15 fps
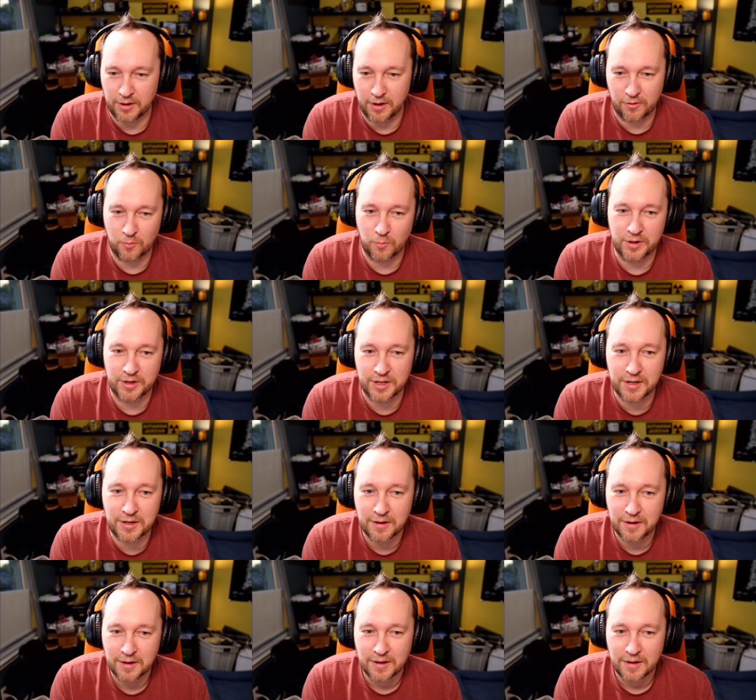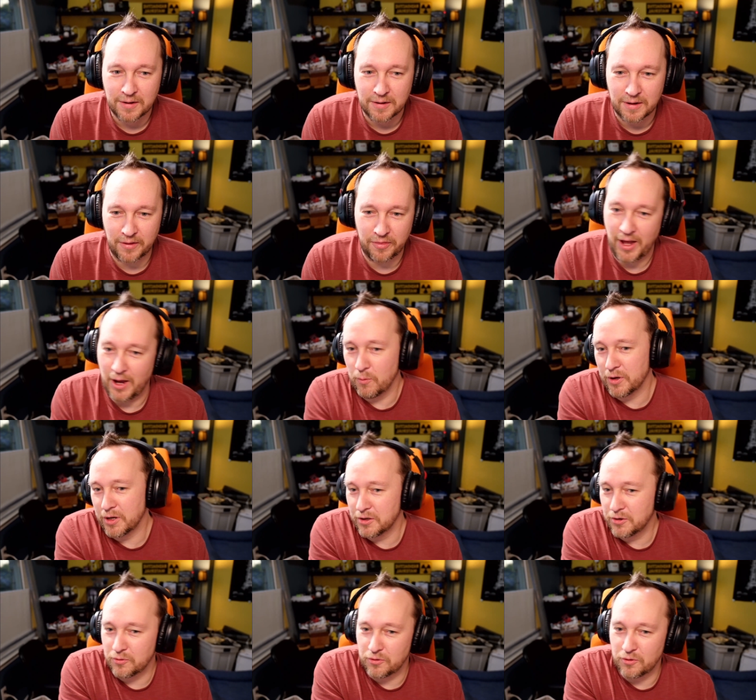one in, and that one can
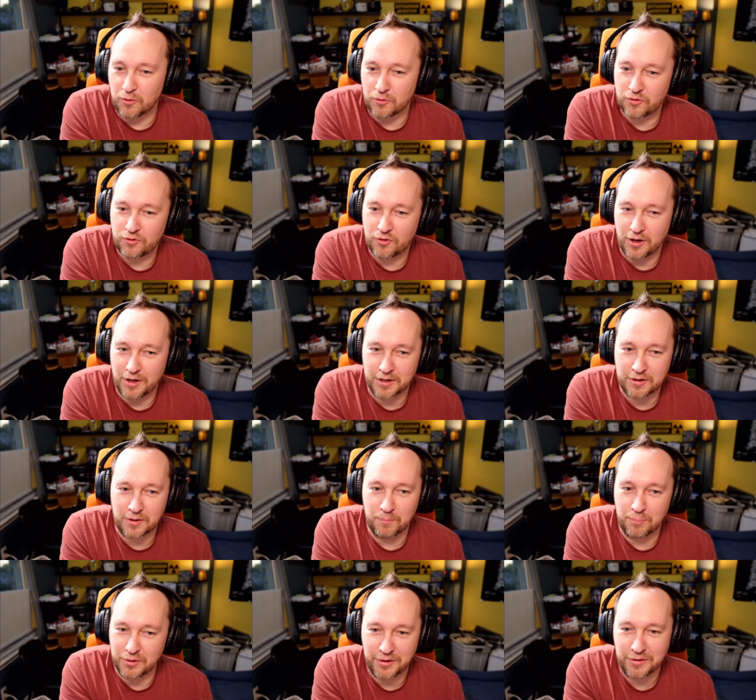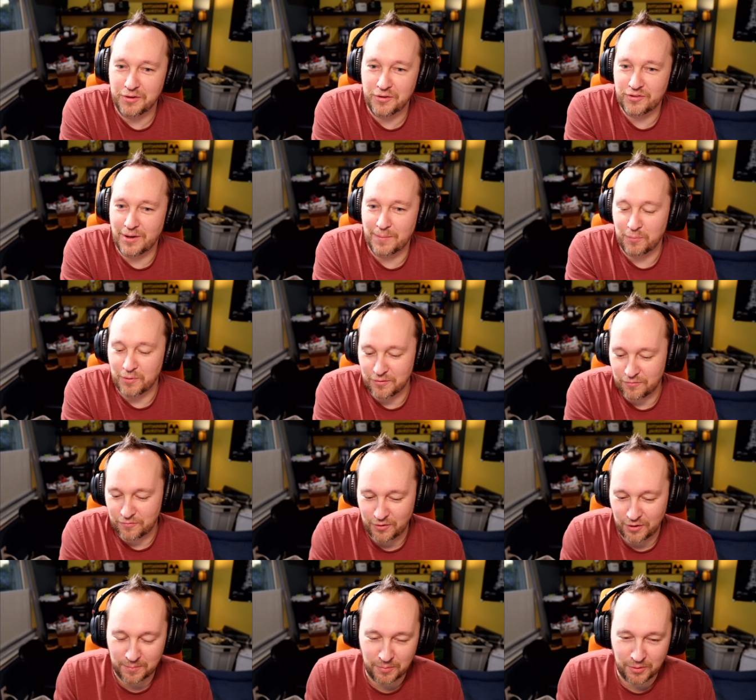do the ultrasonic completely separate
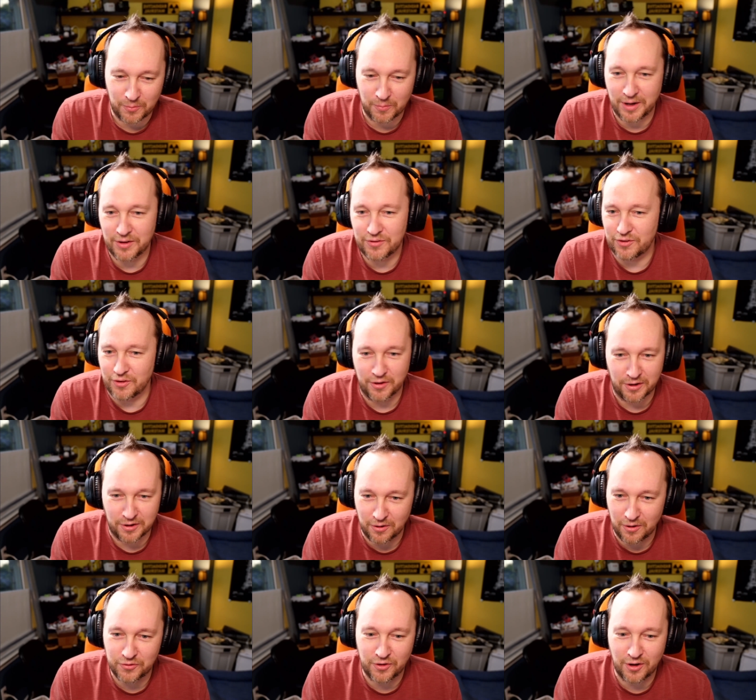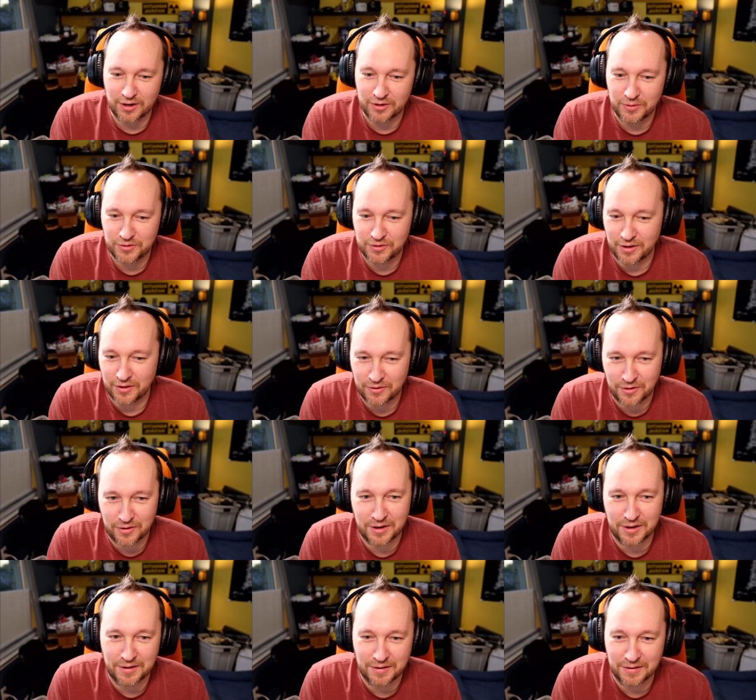from the rest, and they can all talk to each other
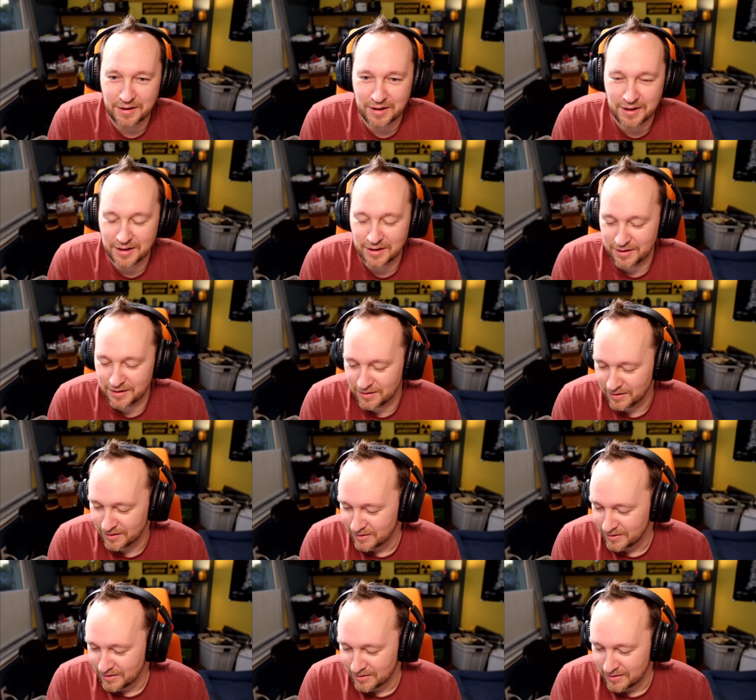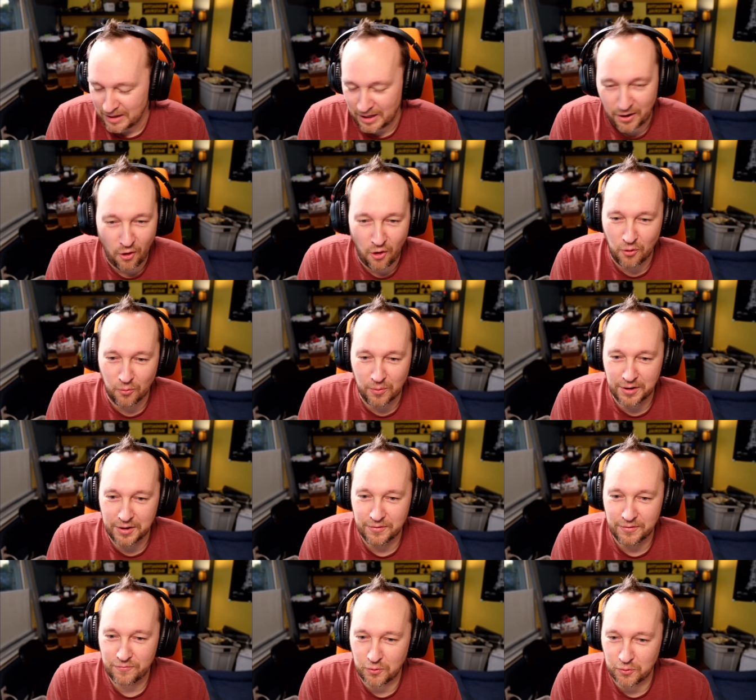and all run at
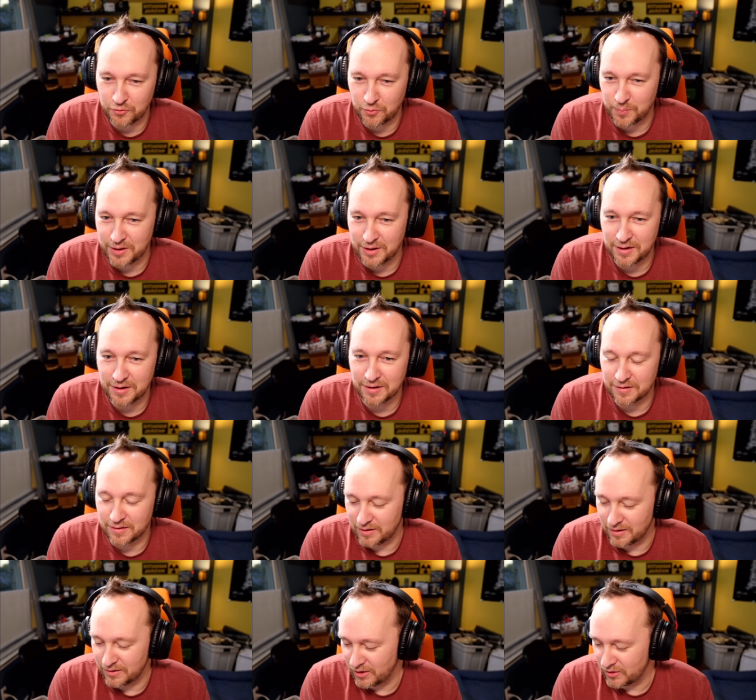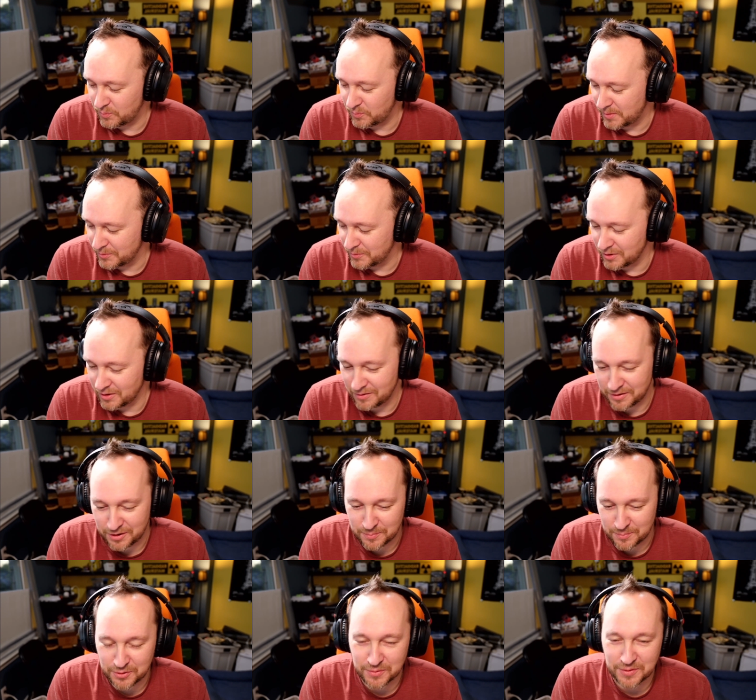full speed, and that's probably what I'll end up
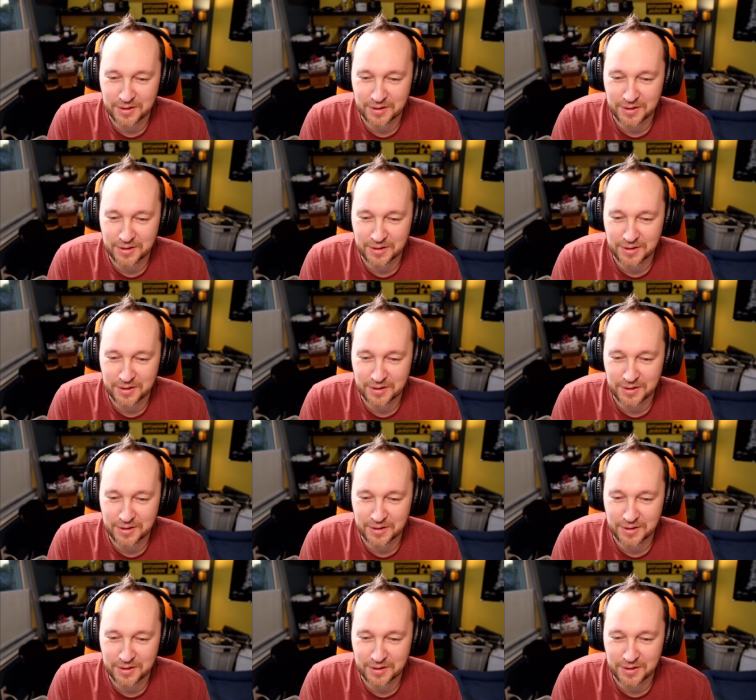doing.